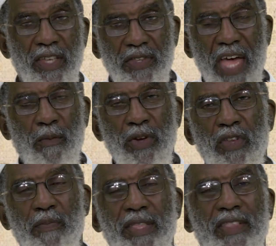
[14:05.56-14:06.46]
And this is
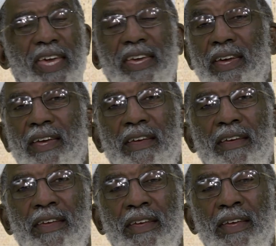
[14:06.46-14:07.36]
how we should be
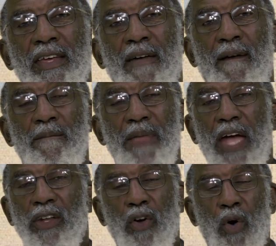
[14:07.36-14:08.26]
thinking.
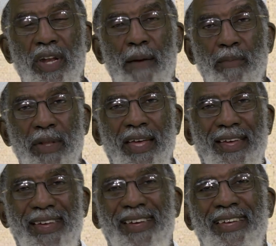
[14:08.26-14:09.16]
Not caught
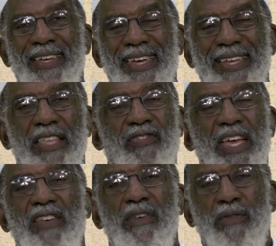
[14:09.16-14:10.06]
up in
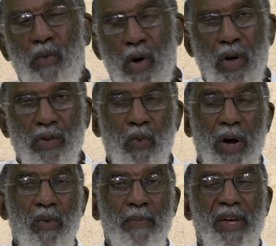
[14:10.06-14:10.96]
the things of the
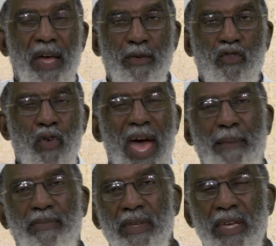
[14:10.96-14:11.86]
world where we become
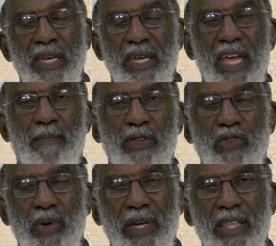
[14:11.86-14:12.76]
trapped
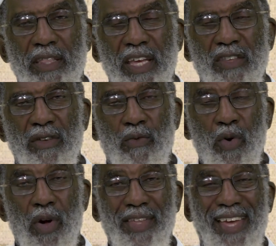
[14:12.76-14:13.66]
in pursuing the things
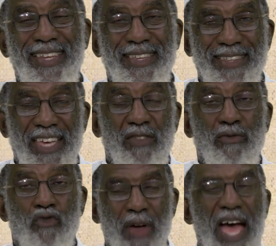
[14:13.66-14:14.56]
of the world and these
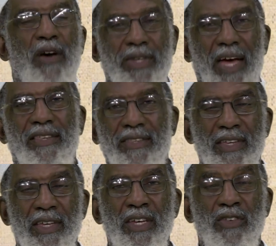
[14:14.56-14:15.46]
things drowned
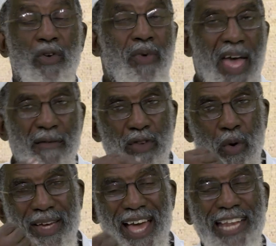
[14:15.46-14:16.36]
us. So we
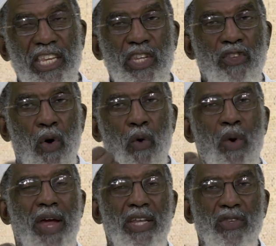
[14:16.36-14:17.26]
have no consciousness
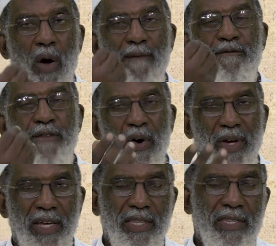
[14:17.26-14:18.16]
or awareness or
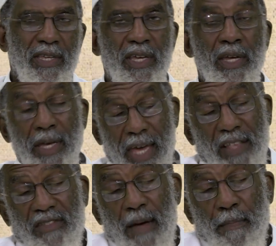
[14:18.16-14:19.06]
focus,
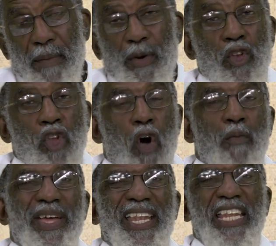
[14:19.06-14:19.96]
and some people
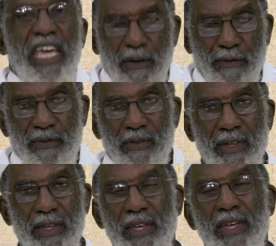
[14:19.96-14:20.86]
no
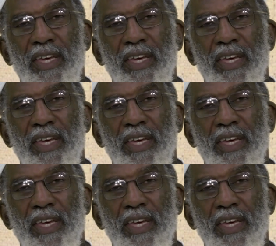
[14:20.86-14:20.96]
belief